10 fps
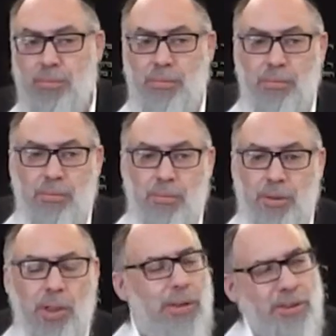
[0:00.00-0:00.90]

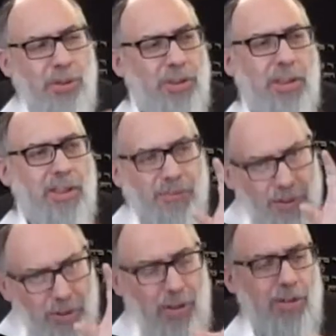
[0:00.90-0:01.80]
So interesting. If
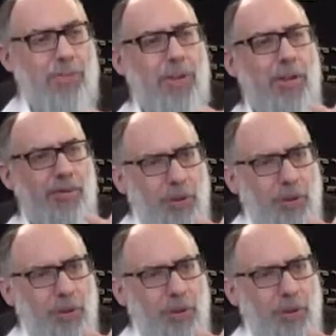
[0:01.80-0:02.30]
you're